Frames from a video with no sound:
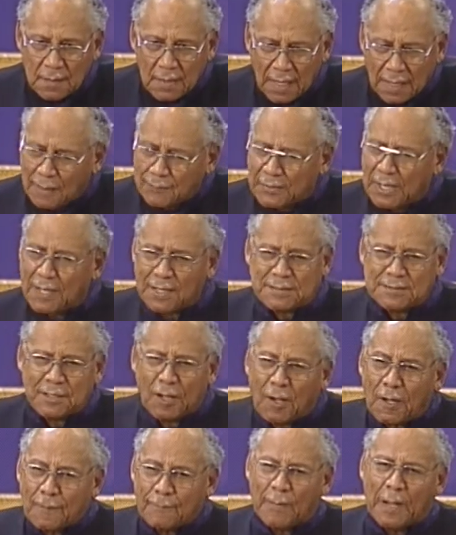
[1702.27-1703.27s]
I'm not
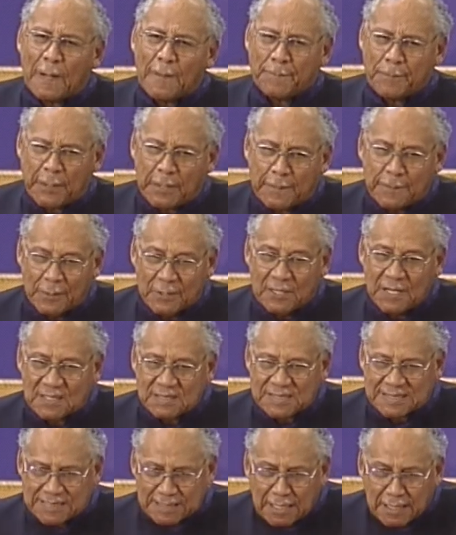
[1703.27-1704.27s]
talking about people that are
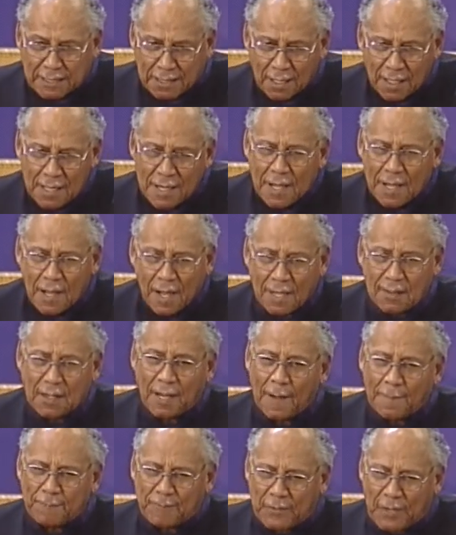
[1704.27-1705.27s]
sick. I'm
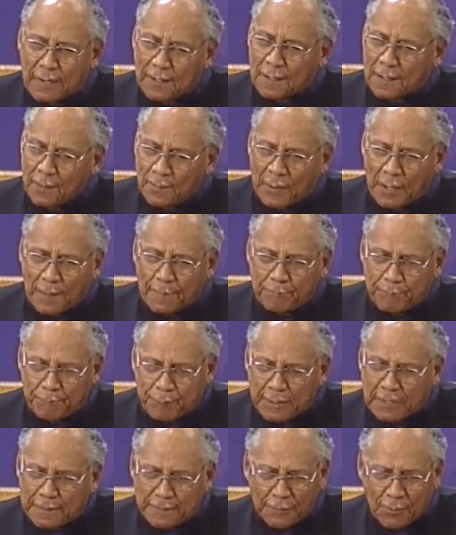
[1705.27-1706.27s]
not talking about
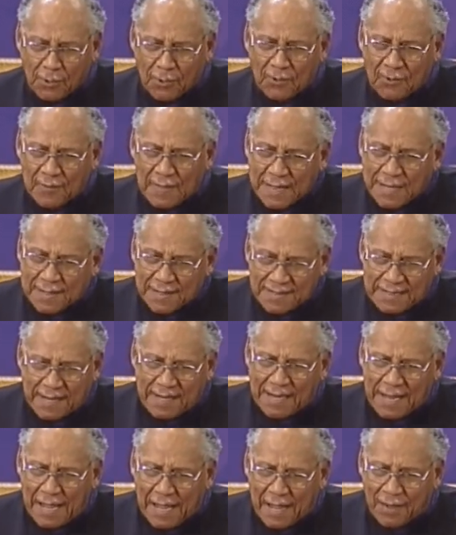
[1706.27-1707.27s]
people
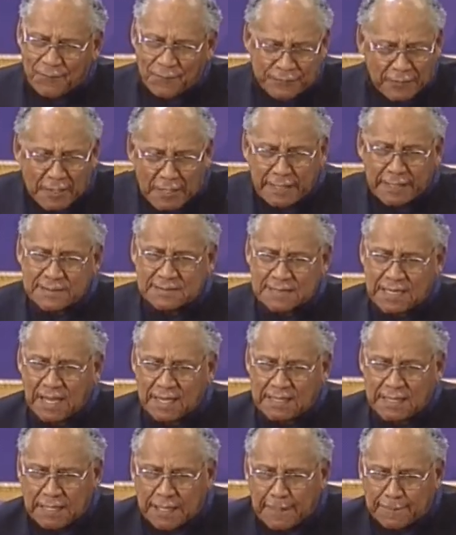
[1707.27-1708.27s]
that have things
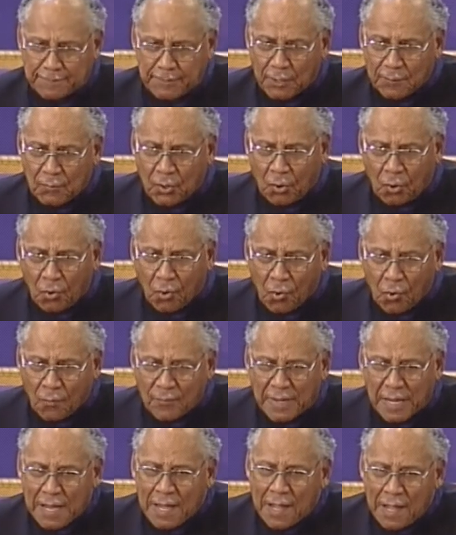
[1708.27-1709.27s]
that keep them
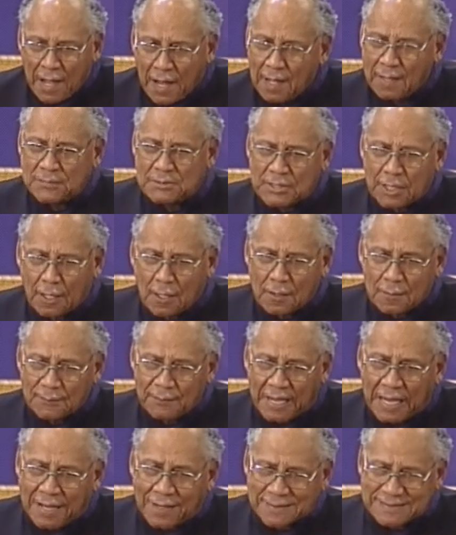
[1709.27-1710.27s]
home. I'm talking
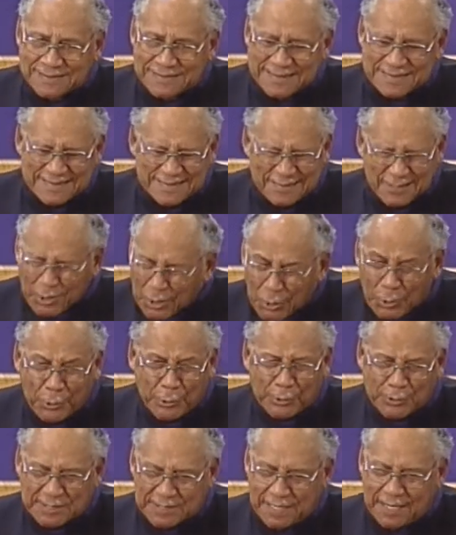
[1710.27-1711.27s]
about
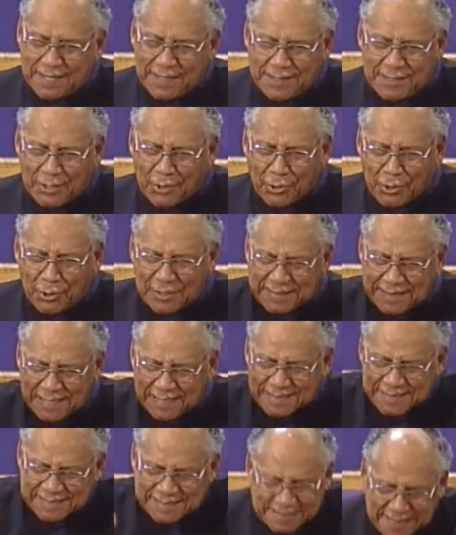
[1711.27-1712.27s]
losing your
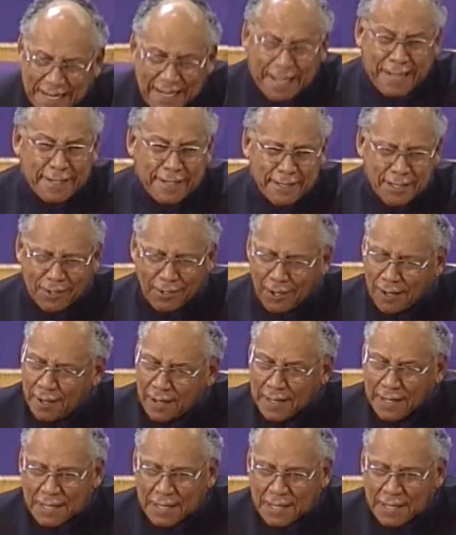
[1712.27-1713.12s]
desire